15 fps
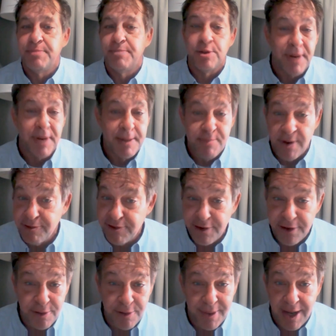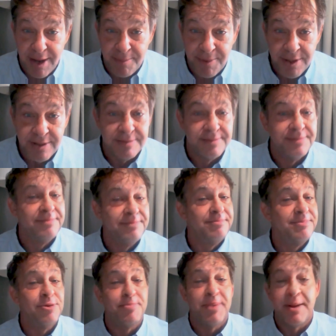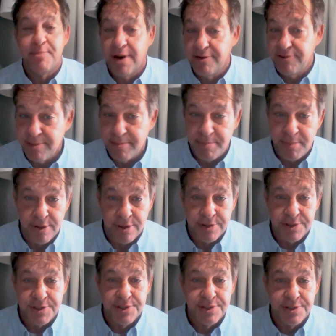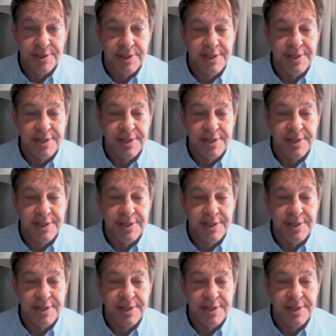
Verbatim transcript: built by President Obama, built by President Bush.